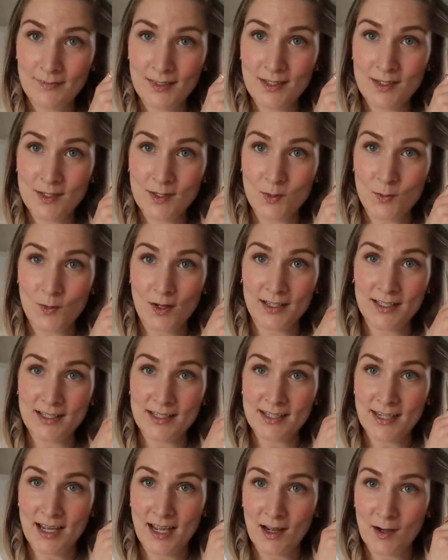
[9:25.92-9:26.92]
So run
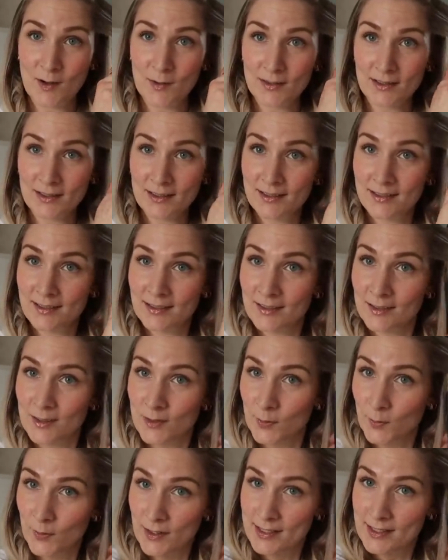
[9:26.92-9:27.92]
it down,
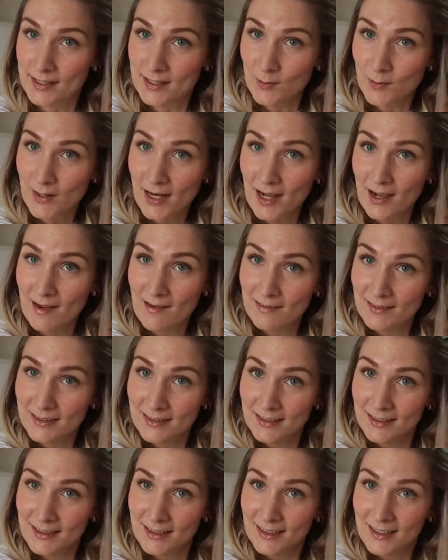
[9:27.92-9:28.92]
twist it around,
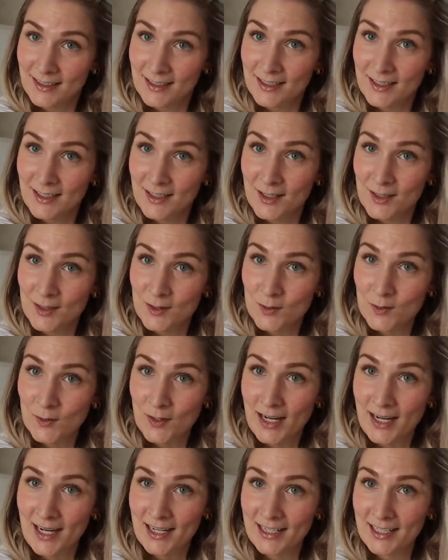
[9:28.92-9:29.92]

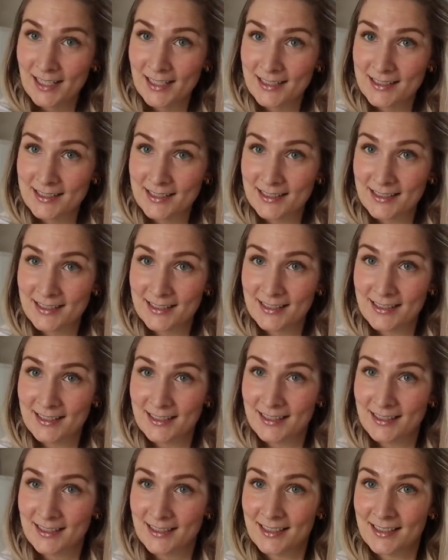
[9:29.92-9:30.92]
drag it,
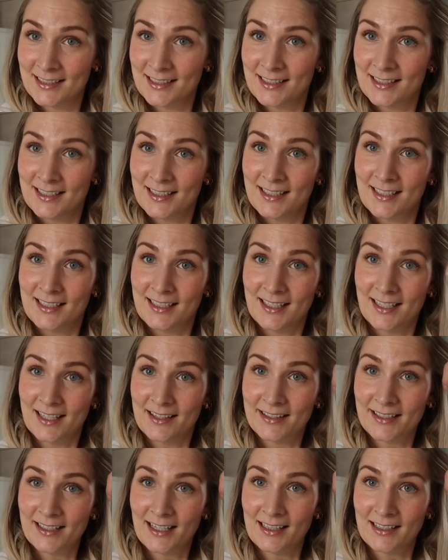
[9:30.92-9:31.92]

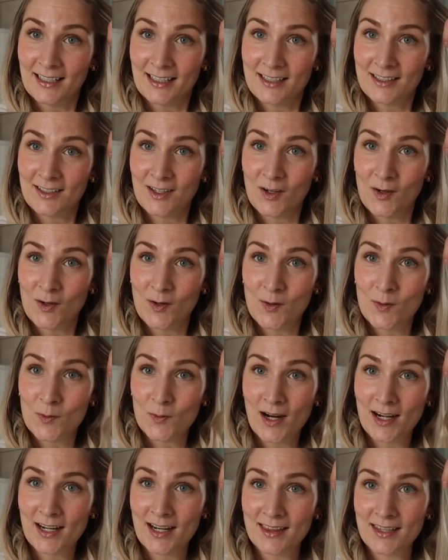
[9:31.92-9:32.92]
and then I let go
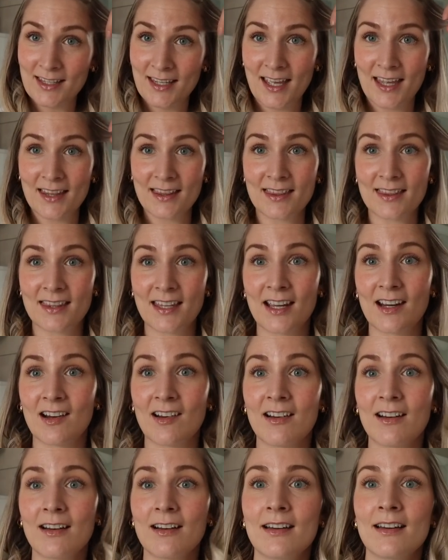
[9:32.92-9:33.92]
right at the end
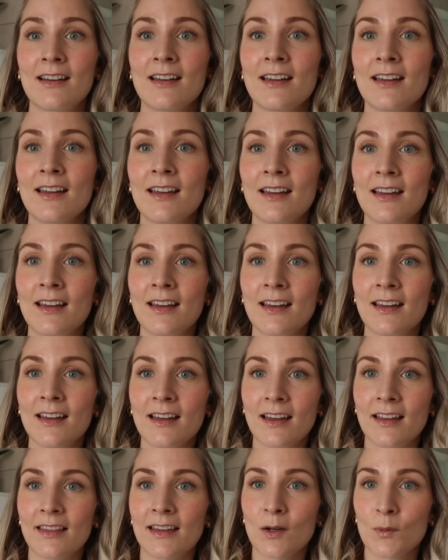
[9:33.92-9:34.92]
there.
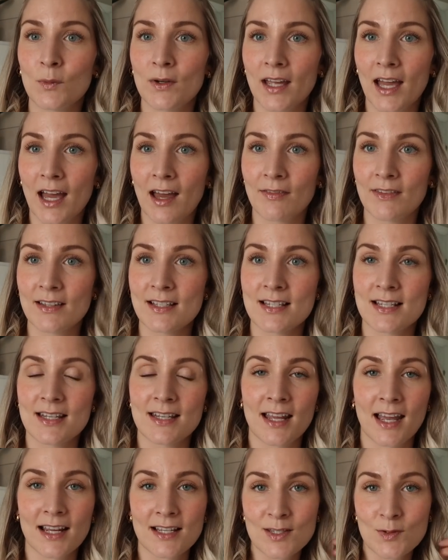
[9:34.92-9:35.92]
And then we have this
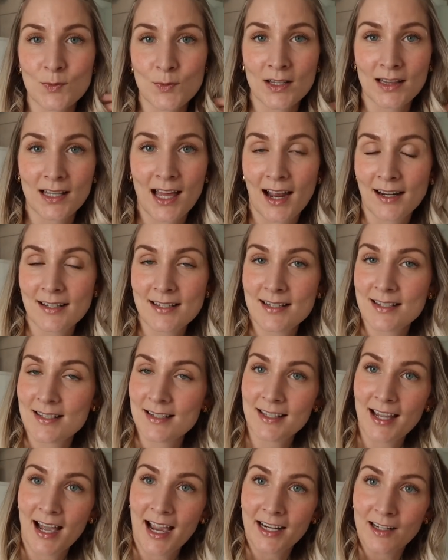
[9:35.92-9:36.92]
nice
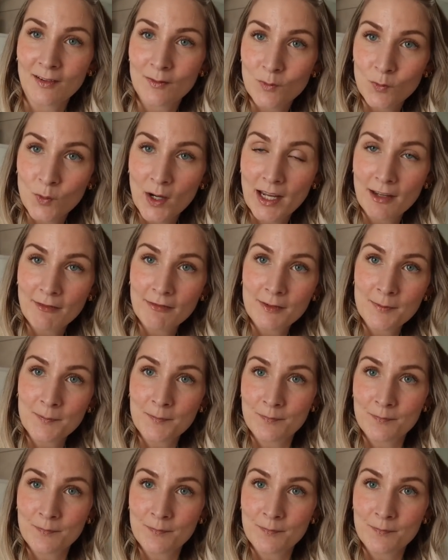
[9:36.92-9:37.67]
relaxed kind of wave.